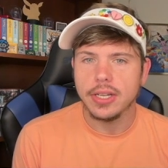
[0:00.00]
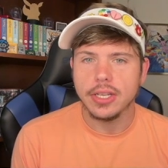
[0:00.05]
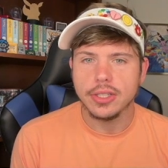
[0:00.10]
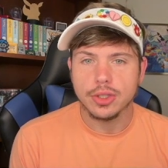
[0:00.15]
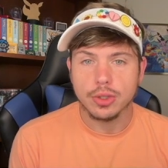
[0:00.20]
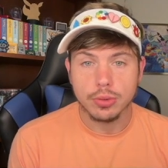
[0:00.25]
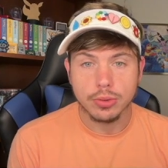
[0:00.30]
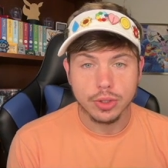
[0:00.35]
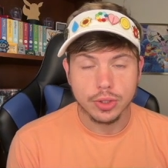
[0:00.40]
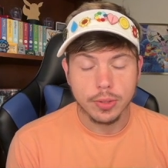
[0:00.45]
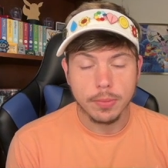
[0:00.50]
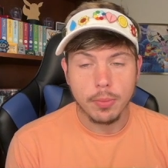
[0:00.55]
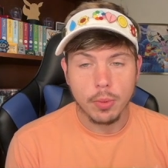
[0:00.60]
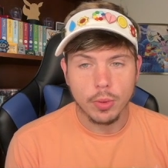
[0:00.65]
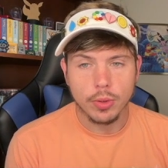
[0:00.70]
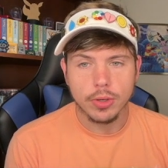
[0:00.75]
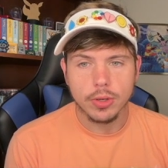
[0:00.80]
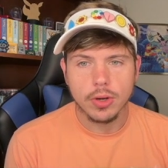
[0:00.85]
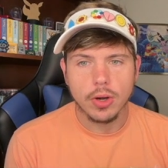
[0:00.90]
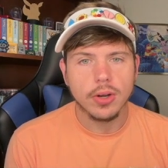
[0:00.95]
supporter
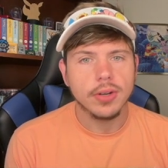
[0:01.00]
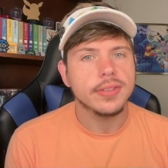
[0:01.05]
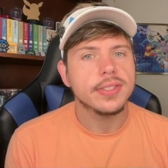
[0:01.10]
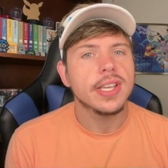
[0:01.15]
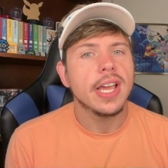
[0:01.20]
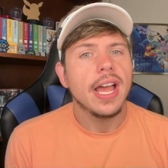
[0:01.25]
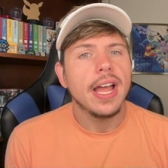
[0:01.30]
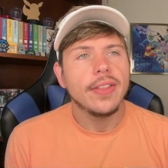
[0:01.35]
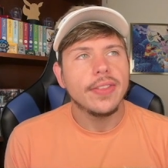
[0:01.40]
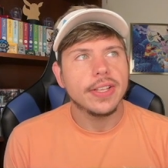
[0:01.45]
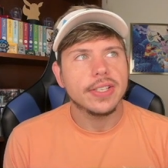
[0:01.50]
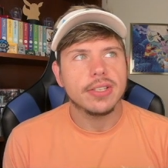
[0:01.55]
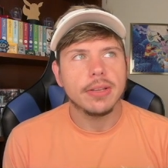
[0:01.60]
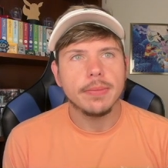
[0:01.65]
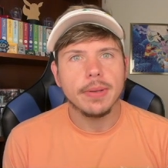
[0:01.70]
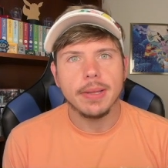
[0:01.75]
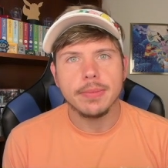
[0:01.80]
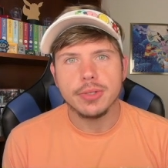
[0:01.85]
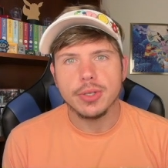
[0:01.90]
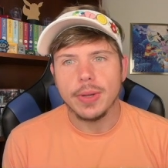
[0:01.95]
cards that
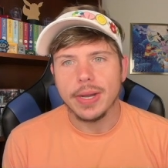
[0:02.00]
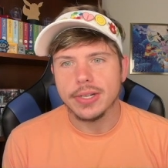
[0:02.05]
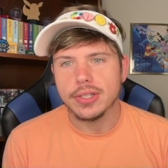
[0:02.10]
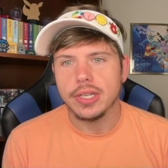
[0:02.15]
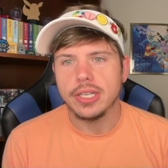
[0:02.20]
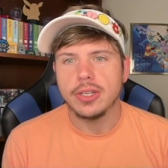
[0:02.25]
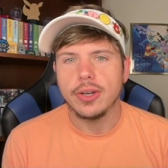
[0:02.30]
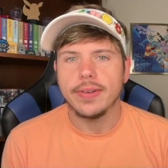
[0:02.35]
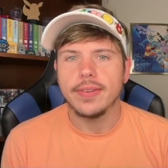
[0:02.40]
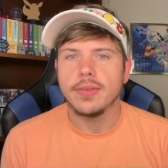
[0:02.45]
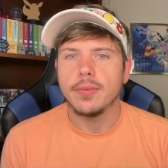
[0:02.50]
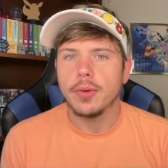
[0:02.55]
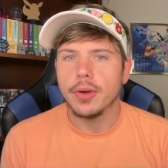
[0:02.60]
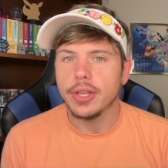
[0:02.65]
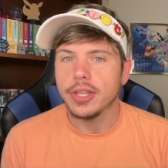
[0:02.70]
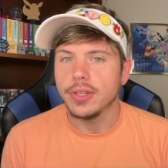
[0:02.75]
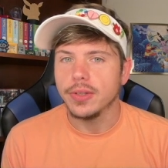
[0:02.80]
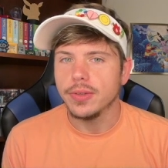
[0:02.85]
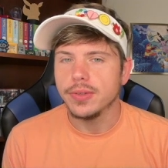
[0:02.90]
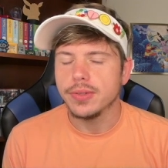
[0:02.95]
sometimes you actually don't even want to
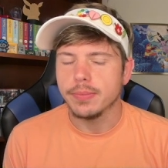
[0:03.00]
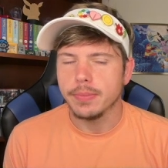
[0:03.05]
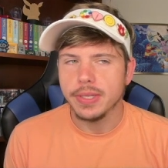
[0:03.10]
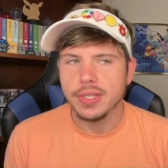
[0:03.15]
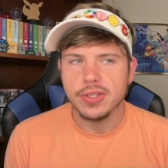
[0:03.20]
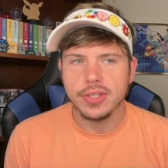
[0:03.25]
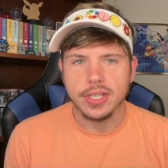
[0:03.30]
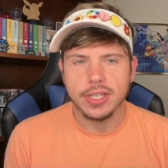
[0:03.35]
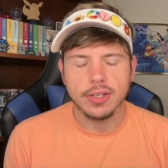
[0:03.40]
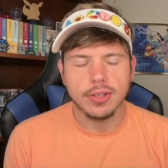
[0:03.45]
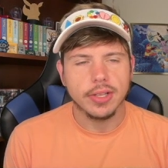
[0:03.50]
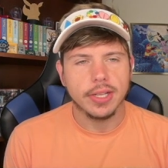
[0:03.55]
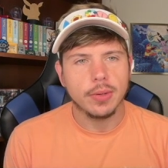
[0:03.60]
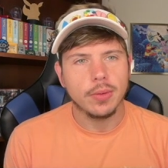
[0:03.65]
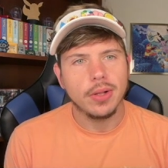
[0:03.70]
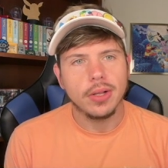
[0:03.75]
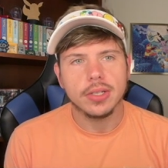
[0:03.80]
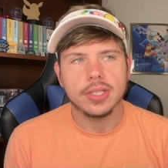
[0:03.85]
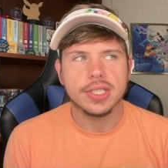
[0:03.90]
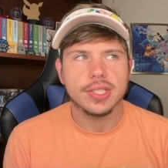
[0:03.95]
use Misty. You're like, well,
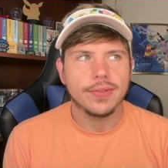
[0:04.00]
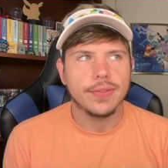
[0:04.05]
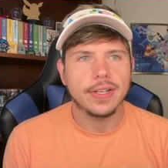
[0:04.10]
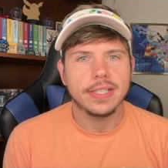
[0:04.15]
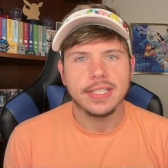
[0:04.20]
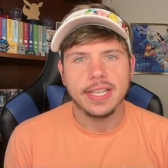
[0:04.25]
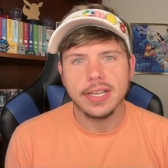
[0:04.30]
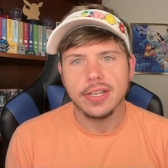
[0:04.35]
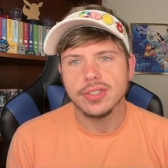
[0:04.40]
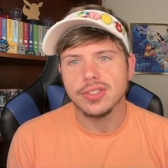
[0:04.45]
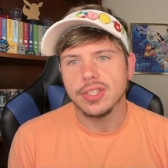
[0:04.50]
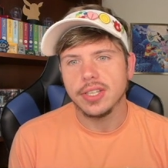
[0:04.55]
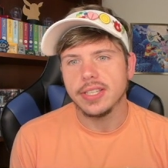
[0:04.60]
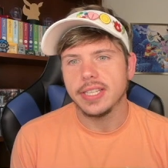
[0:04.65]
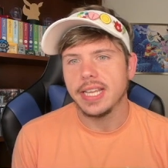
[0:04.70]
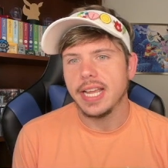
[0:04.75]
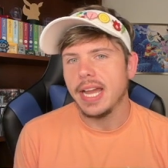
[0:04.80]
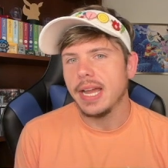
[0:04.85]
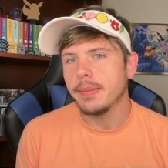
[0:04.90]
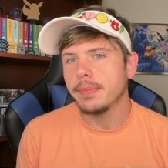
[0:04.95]
because if I Tails, nothing
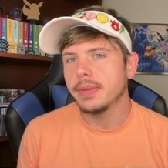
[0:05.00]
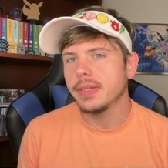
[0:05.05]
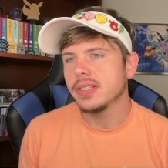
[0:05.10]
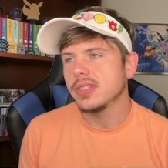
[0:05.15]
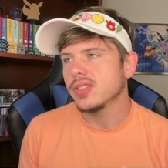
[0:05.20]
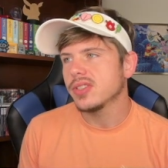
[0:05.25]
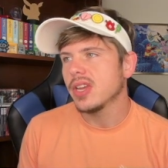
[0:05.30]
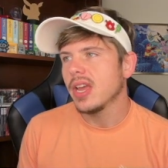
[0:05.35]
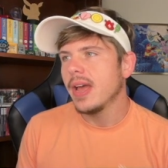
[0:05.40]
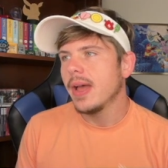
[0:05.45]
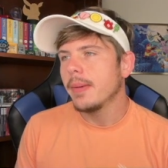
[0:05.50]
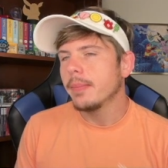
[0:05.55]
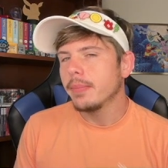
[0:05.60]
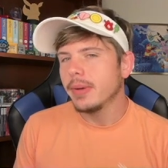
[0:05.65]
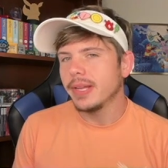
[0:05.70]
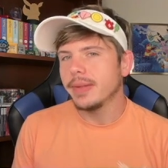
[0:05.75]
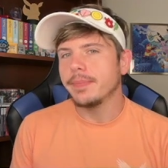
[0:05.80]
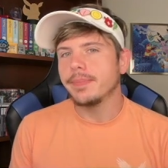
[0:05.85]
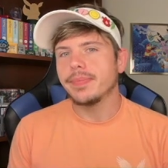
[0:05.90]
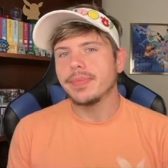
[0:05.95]
happens,
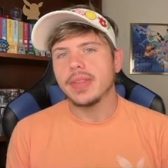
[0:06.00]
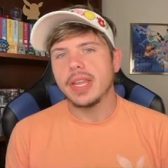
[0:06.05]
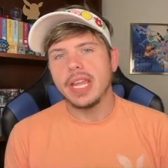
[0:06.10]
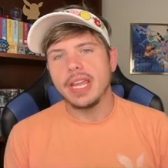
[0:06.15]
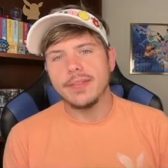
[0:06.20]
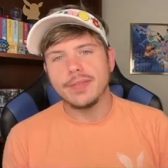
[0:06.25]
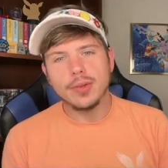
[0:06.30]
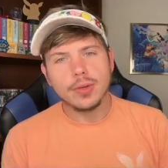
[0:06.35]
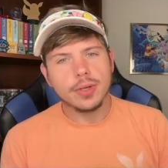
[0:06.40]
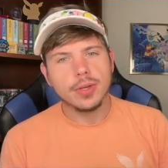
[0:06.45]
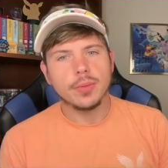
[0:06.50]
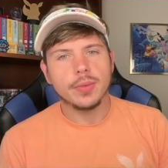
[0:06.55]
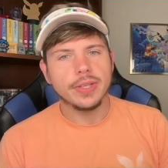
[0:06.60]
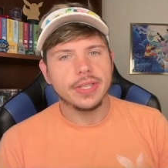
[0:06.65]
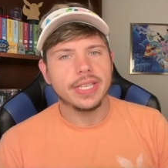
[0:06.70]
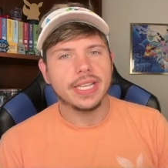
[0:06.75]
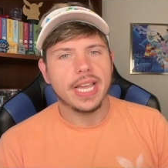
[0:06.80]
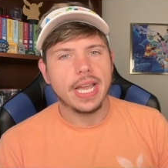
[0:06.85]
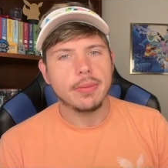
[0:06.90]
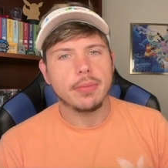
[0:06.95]
but if you could win the
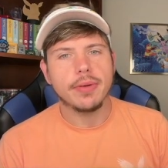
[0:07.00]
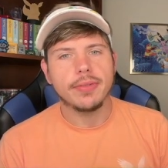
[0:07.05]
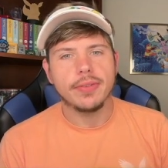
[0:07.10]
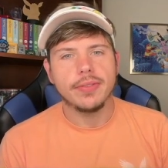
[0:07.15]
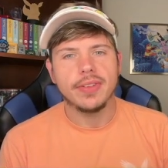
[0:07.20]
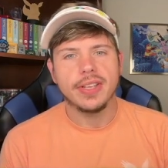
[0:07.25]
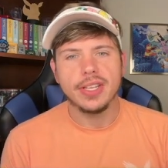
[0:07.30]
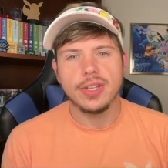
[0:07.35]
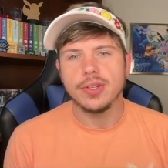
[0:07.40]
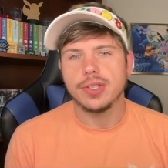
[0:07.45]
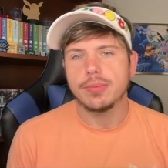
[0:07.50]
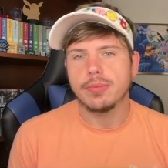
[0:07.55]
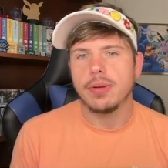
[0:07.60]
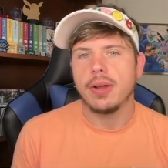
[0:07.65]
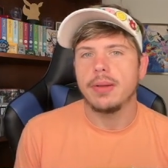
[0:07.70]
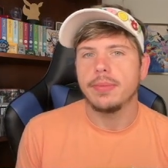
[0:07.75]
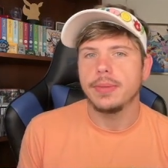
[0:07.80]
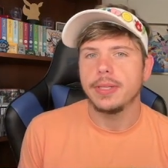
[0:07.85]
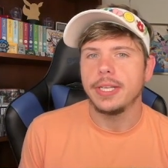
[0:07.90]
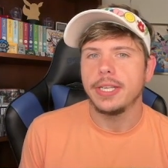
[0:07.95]
game off of it, you should
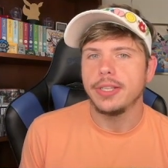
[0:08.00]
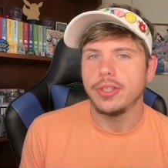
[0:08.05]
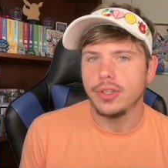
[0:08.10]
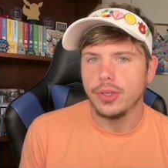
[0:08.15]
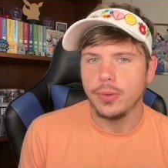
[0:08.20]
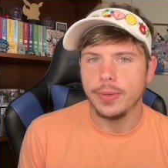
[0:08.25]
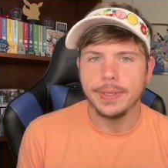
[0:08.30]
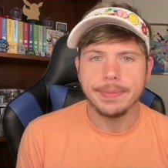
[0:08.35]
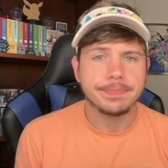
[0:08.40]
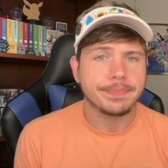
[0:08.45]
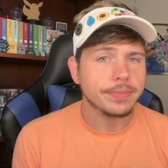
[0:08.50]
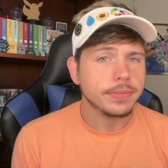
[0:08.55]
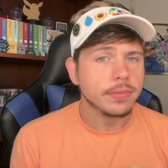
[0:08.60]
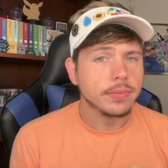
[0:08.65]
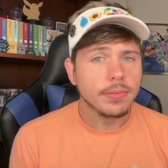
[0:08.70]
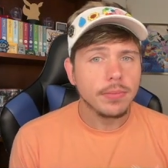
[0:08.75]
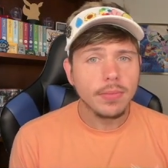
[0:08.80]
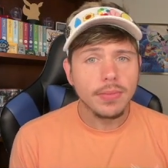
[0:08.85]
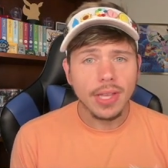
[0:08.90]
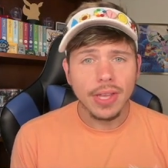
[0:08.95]
probably do it.
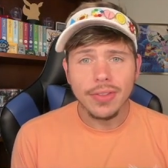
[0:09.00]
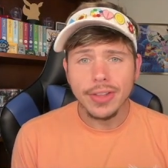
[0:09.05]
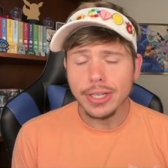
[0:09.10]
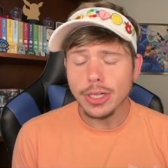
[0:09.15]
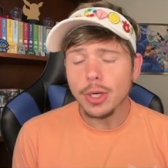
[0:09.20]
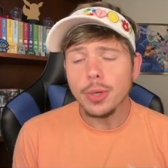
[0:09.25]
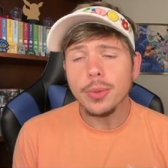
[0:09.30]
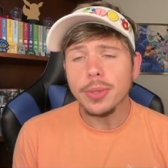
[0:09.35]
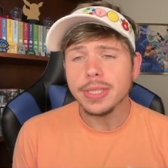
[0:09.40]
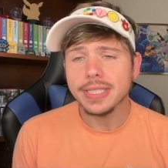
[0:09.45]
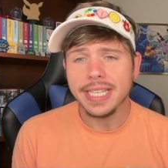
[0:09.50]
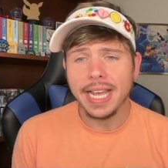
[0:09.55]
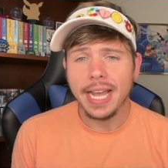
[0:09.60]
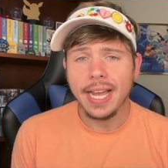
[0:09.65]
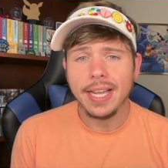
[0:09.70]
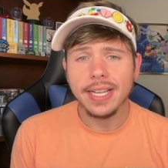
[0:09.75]
They're going to attack